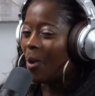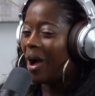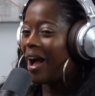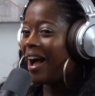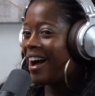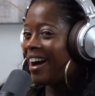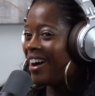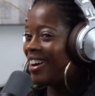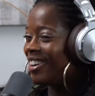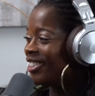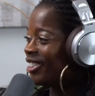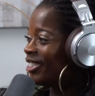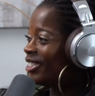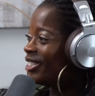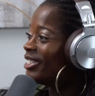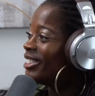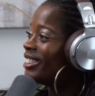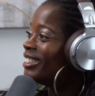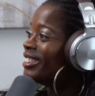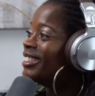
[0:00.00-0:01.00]

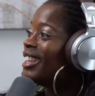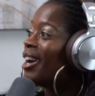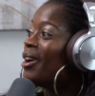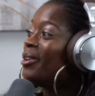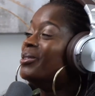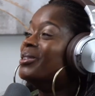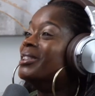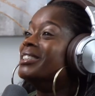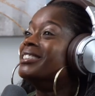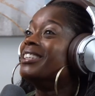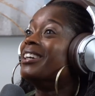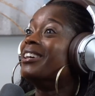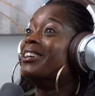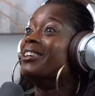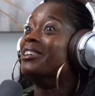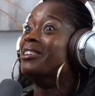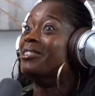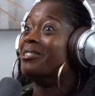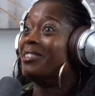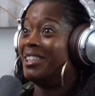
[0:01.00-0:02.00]
Wow. That was
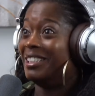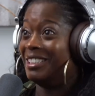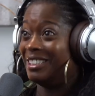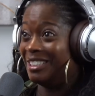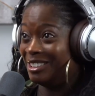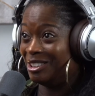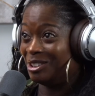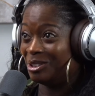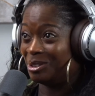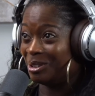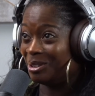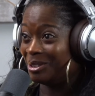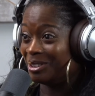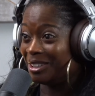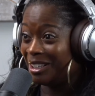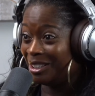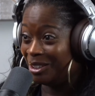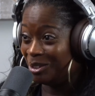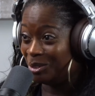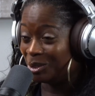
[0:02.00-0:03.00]
a great intro.
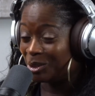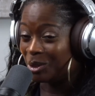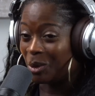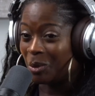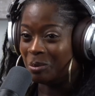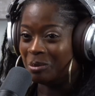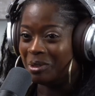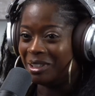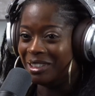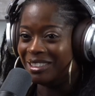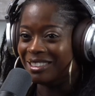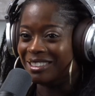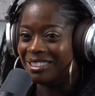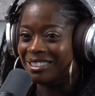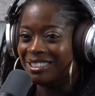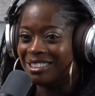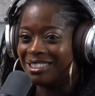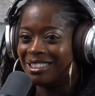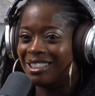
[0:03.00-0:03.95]
Thank you so much.